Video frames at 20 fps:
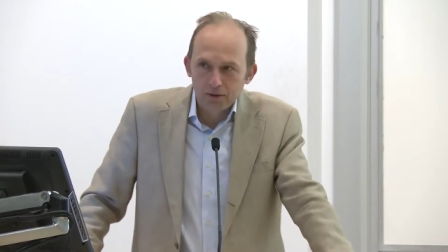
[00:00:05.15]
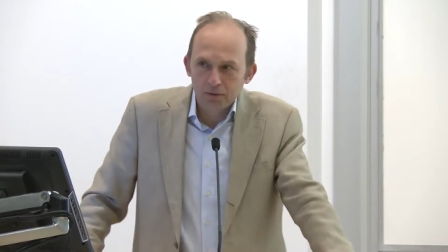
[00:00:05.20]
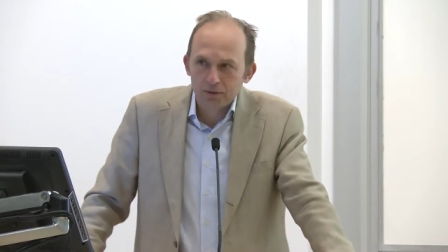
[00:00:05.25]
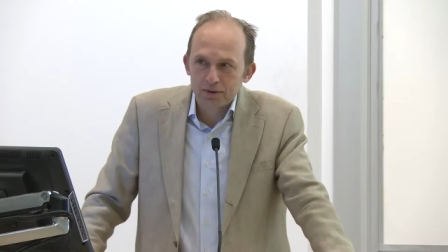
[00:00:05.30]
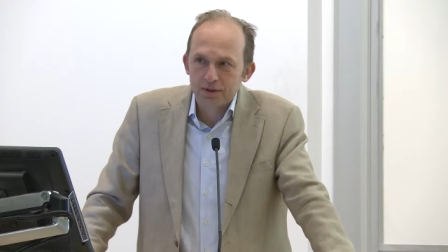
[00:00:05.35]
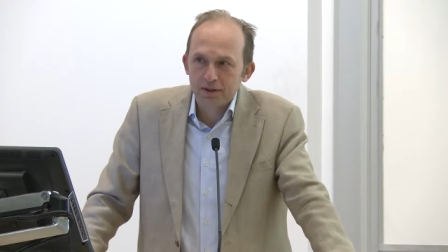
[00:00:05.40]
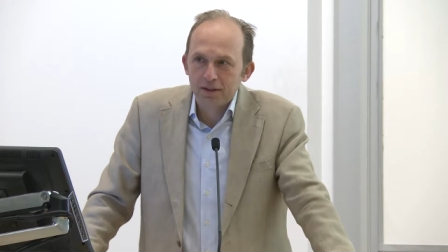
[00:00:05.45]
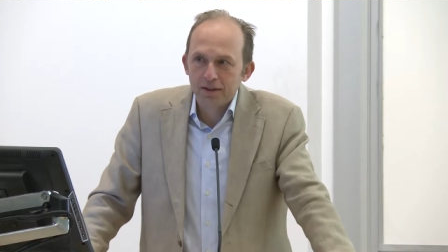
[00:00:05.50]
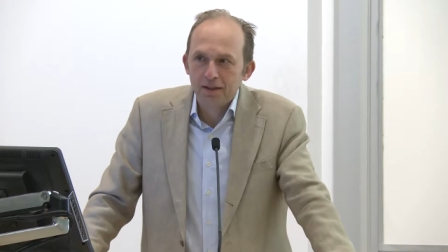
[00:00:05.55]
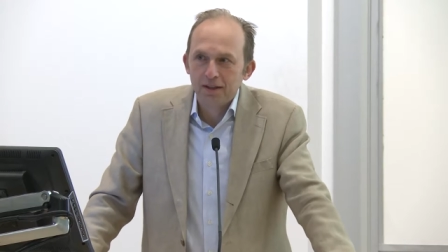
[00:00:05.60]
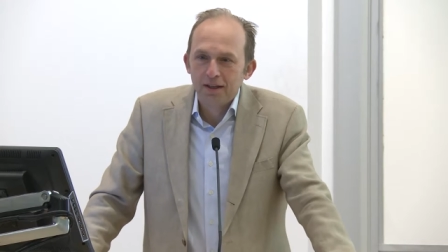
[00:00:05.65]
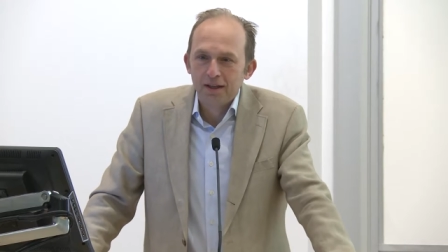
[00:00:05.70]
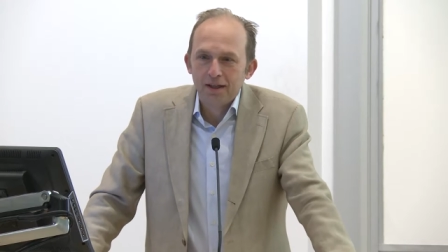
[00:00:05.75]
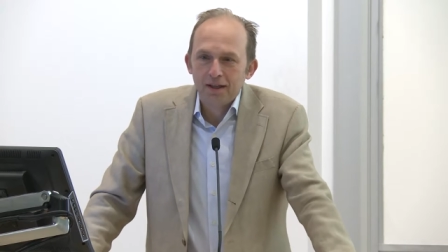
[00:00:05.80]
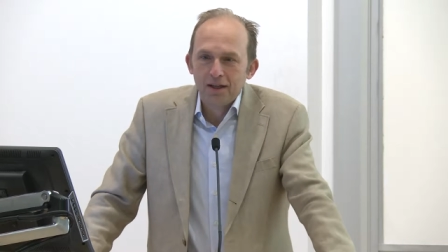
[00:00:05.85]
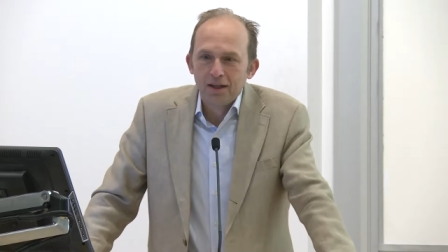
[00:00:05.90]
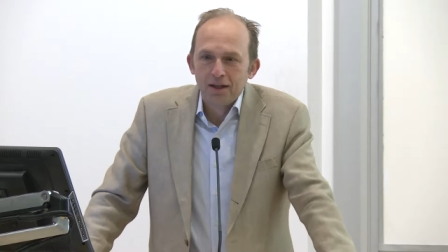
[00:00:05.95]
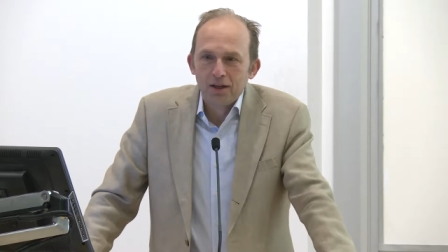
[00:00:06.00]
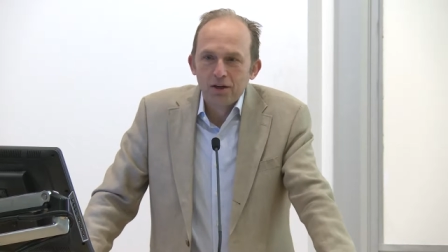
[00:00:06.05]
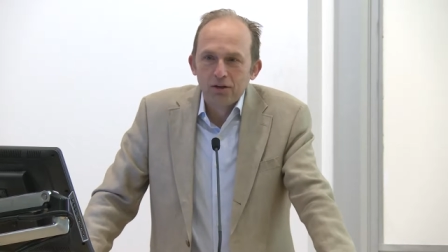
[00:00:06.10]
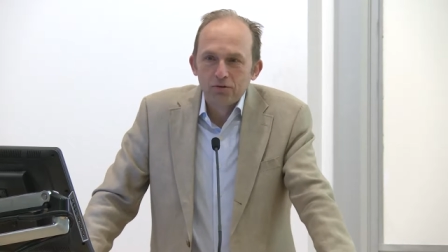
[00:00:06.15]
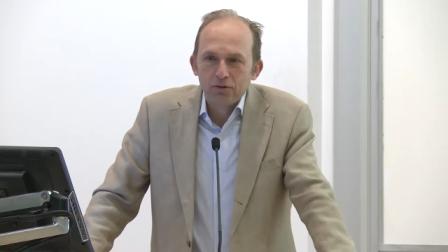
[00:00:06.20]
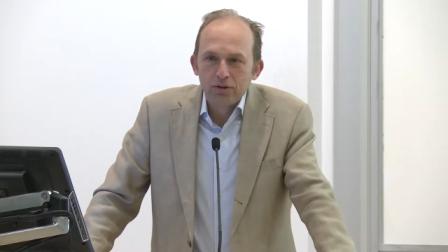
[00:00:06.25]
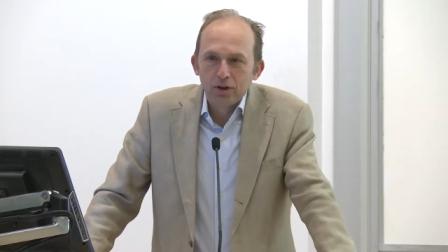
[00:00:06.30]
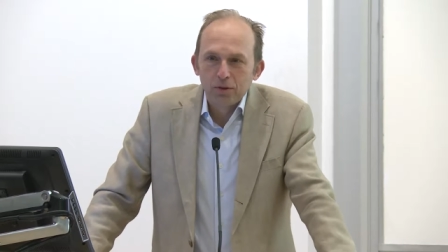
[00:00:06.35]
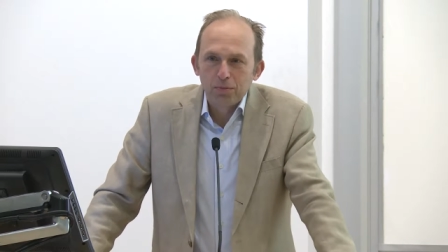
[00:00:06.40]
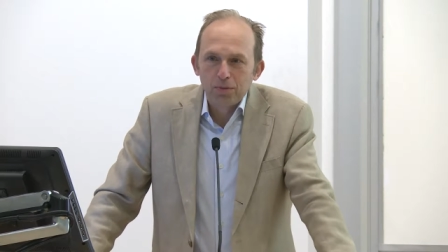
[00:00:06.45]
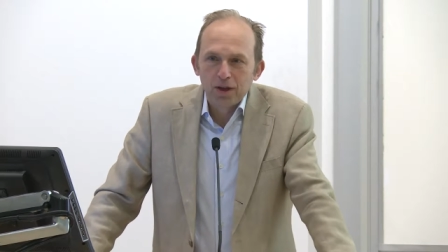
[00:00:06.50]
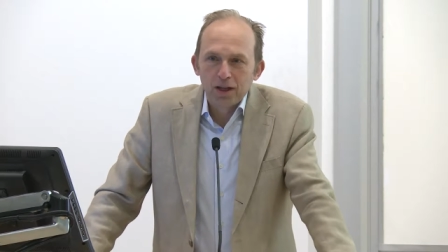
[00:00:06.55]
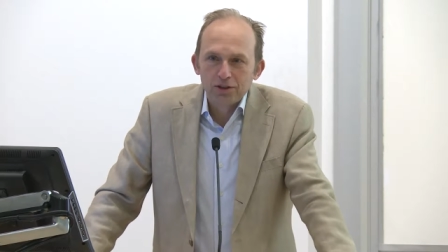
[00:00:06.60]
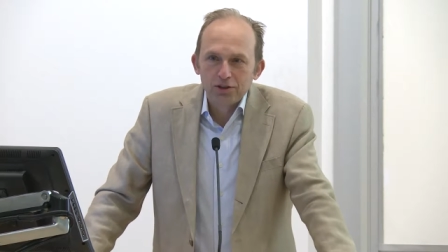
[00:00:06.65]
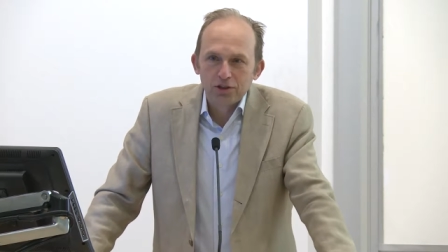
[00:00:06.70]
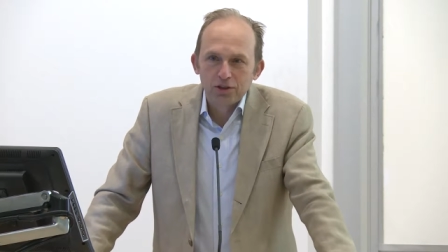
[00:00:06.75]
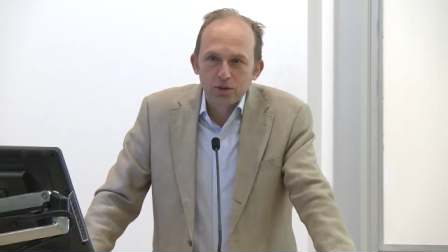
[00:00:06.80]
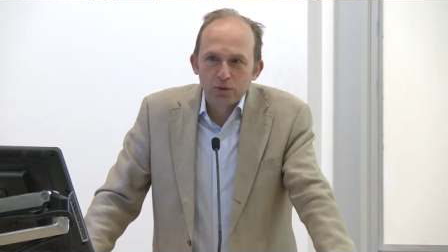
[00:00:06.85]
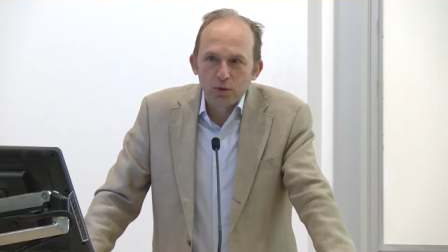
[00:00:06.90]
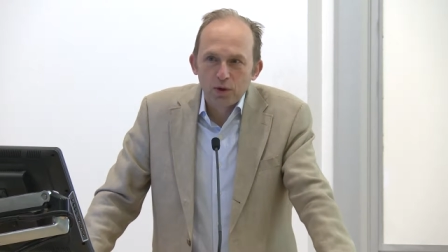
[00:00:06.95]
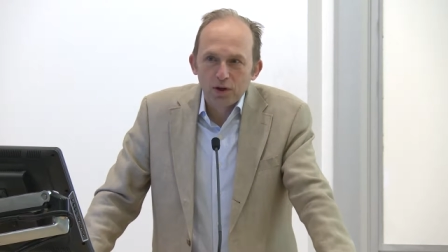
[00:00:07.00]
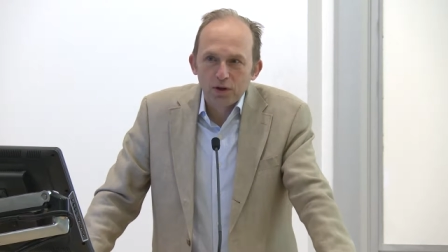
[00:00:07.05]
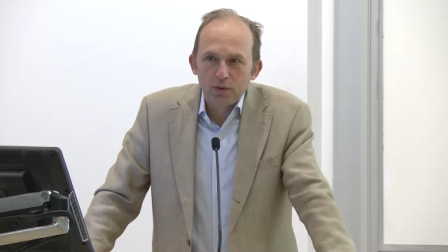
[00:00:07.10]
It was a real pleasure to
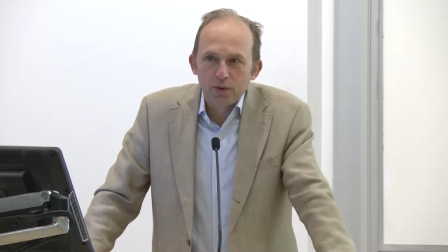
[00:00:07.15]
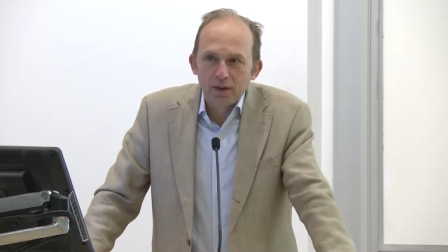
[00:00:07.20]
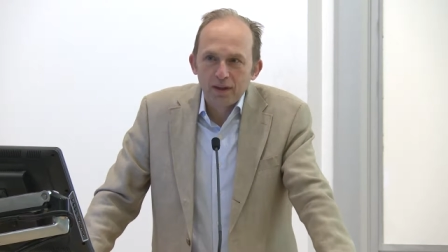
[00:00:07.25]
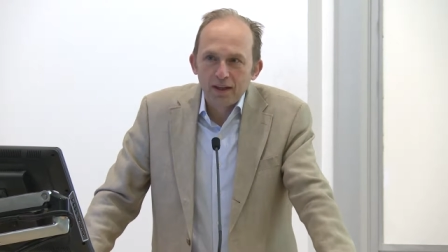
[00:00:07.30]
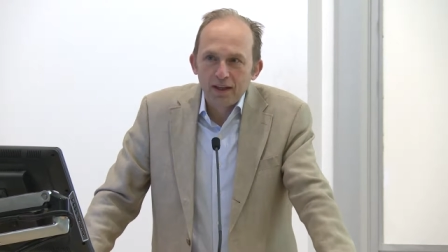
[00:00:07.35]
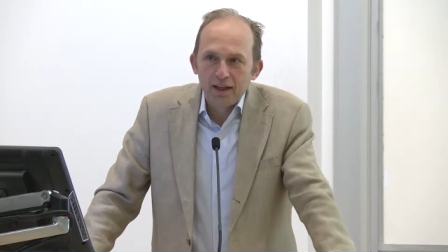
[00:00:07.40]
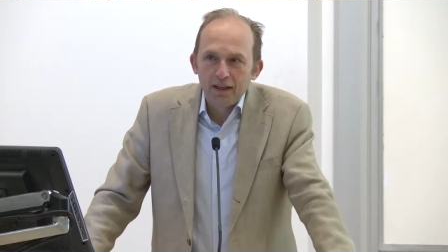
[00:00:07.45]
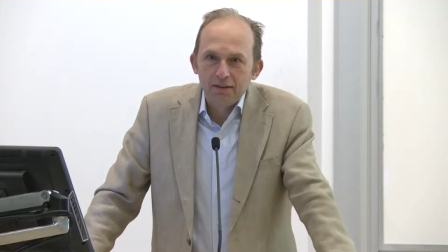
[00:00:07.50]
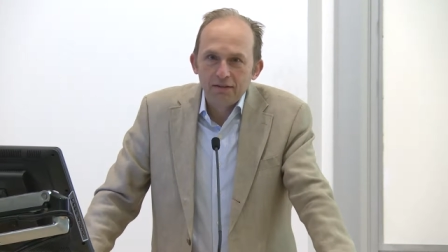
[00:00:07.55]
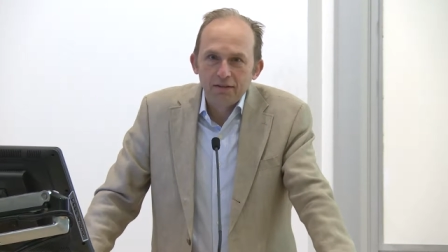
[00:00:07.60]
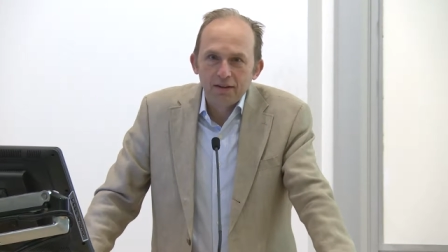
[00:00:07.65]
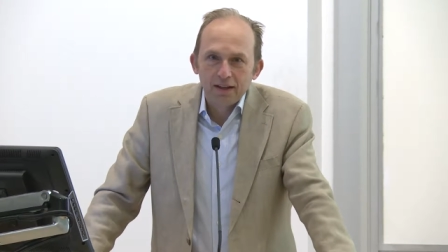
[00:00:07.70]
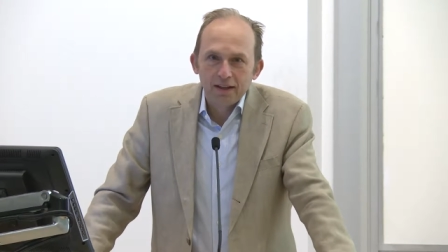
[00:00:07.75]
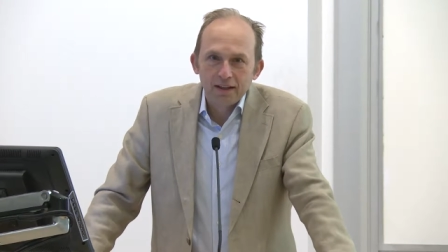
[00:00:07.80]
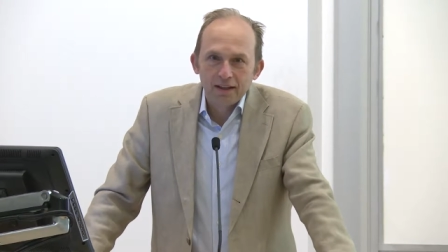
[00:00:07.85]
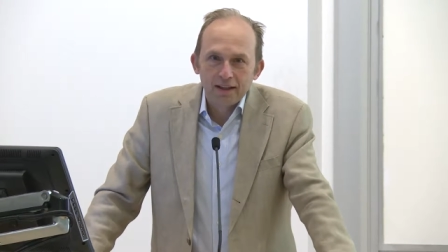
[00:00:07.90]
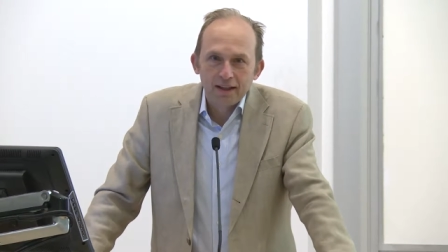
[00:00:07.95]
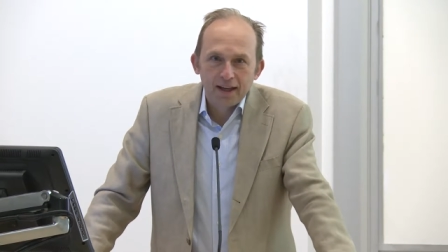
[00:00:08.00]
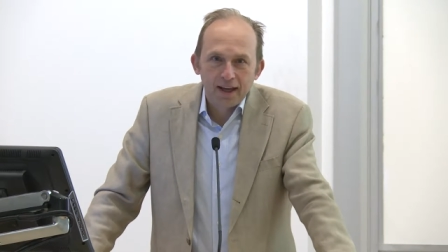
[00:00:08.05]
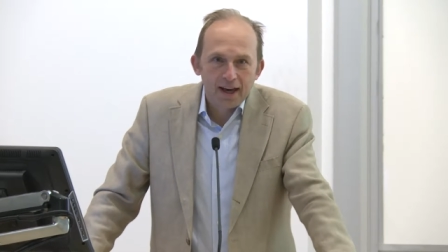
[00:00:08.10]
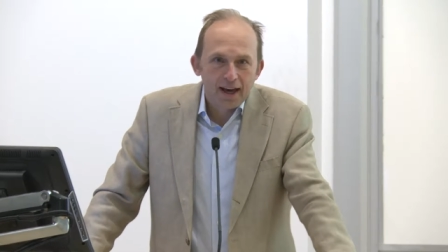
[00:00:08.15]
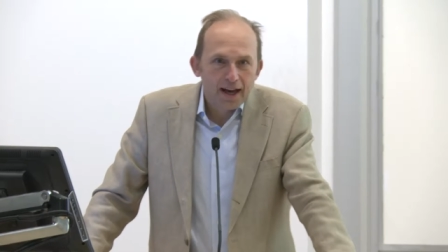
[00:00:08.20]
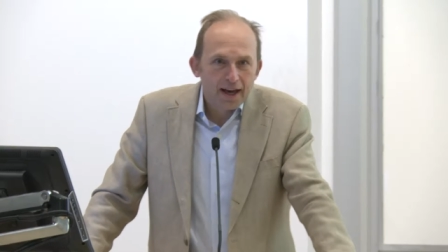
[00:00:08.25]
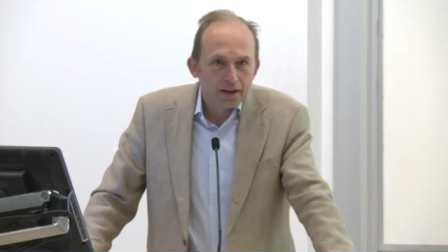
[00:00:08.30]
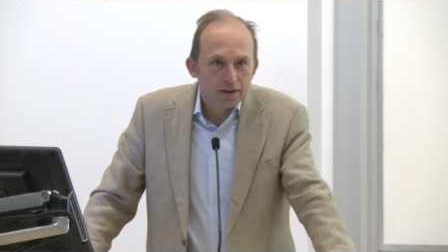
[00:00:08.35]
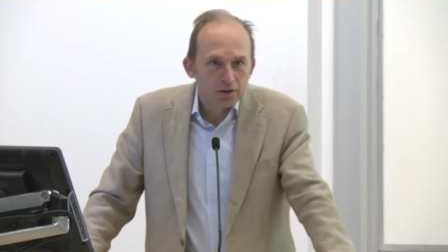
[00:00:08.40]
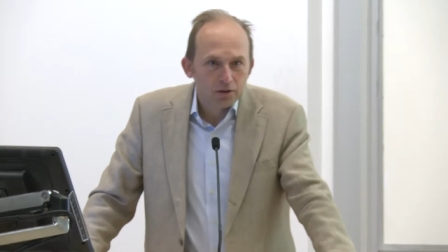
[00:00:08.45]
work with Eve and Kat,